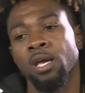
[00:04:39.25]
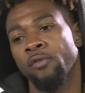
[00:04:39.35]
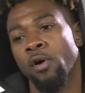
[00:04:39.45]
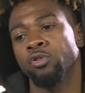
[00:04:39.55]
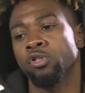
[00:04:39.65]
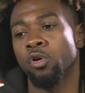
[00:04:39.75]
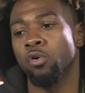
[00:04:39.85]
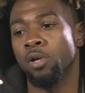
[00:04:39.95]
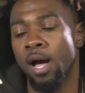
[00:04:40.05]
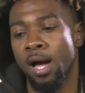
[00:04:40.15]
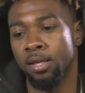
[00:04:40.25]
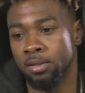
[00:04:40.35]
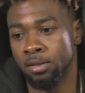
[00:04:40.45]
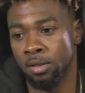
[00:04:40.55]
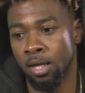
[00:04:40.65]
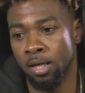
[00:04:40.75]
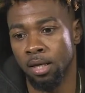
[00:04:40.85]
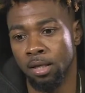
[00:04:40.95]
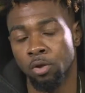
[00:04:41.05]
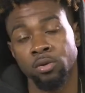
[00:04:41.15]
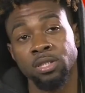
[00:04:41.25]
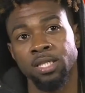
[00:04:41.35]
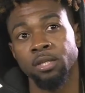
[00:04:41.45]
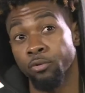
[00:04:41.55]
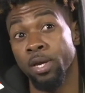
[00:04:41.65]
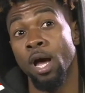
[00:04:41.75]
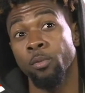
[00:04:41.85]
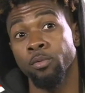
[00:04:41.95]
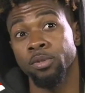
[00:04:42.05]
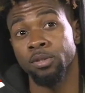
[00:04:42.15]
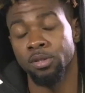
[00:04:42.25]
if I was stuck on an island and I could only take 3 albums,